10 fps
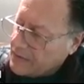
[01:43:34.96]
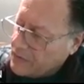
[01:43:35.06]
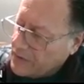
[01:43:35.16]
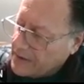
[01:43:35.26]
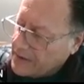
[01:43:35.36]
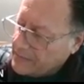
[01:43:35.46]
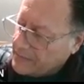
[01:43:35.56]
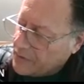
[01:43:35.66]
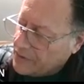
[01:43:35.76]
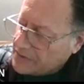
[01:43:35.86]

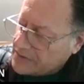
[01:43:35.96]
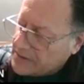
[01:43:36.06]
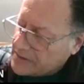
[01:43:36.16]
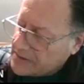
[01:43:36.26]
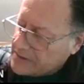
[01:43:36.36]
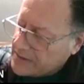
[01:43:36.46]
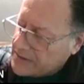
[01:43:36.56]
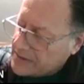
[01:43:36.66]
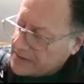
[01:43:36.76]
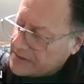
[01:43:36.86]

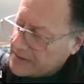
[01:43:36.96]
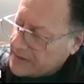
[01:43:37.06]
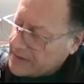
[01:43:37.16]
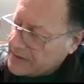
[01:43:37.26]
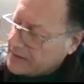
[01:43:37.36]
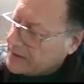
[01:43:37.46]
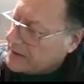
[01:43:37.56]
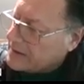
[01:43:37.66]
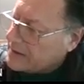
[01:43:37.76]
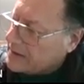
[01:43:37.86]
1.66,
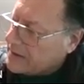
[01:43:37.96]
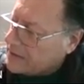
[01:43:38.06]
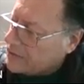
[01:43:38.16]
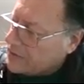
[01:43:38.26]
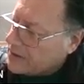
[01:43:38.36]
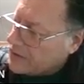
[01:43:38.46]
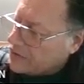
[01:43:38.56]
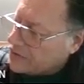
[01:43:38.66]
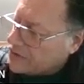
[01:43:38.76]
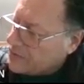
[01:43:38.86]
and then we're going to
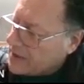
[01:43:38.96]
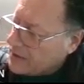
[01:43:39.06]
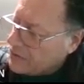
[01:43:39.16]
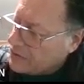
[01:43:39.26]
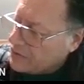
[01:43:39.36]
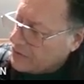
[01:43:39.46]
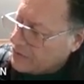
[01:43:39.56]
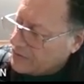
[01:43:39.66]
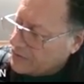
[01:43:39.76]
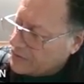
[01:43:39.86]
use this value to
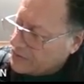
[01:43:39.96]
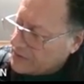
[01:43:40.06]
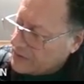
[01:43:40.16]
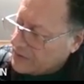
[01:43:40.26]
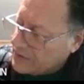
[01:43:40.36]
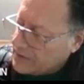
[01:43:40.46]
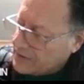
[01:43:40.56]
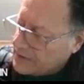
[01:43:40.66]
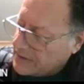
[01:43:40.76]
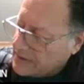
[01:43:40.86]
see
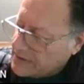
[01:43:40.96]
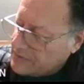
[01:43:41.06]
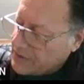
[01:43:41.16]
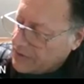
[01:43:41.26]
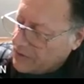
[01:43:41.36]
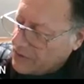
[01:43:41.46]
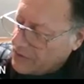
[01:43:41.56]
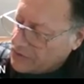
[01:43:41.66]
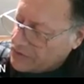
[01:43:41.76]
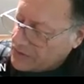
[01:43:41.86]
that this value
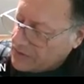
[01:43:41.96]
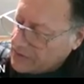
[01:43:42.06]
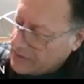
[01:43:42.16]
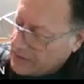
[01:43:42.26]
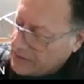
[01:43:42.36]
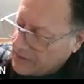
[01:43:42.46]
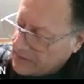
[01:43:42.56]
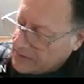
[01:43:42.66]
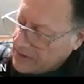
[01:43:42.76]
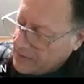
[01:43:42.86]
goes
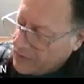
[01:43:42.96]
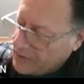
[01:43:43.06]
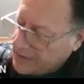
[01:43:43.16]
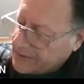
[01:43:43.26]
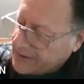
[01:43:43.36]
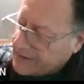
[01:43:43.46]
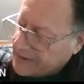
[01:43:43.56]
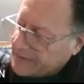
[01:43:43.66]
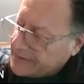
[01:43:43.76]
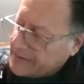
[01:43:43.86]
somewhere
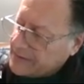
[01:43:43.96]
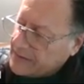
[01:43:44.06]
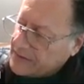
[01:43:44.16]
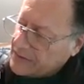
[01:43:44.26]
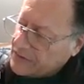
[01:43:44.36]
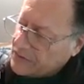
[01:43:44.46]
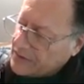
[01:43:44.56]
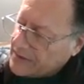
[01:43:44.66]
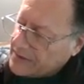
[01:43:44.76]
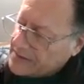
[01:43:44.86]
here. So
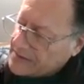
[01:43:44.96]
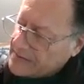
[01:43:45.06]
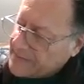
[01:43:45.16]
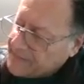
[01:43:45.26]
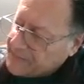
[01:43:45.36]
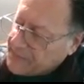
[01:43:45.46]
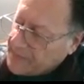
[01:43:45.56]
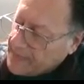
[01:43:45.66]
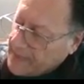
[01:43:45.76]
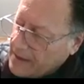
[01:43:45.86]
it is
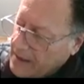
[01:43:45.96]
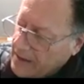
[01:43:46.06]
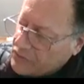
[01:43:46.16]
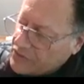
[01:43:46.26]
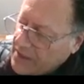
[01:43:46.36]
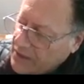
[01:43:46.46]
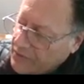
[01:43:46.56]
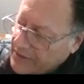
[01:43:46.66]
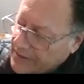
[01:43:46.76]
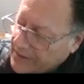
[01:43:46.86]
outside
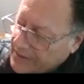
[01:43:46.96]
of the